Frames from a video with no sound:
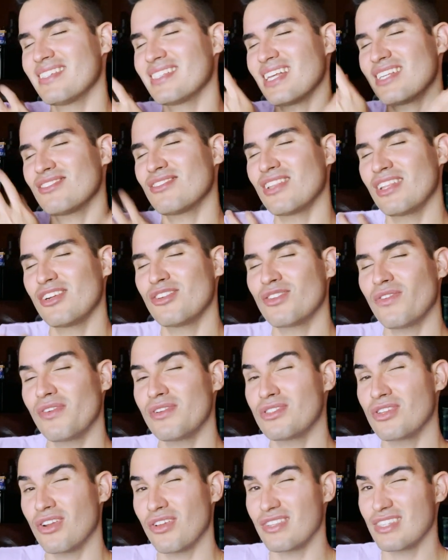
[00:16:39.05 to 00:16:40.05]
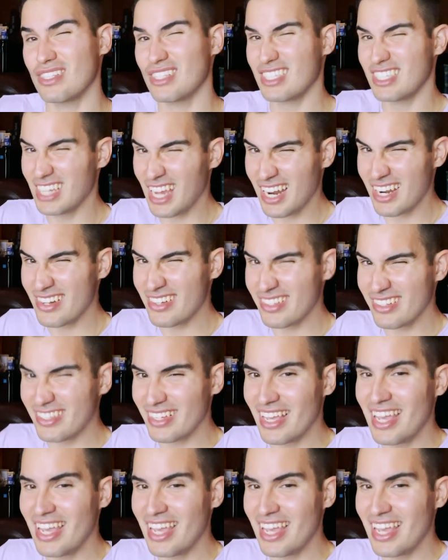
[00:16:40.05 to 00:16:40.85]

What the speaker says: That's a big solution on this channel.